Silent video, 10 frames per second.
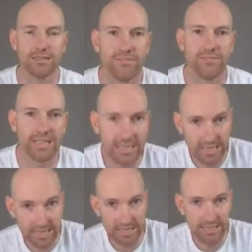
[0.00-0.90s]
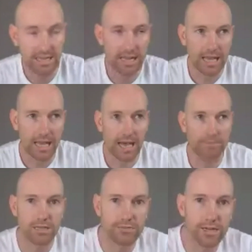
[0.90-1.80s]
for this is, so if
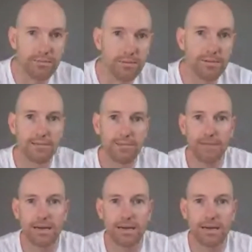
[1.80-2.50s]
you grab a pen and paper,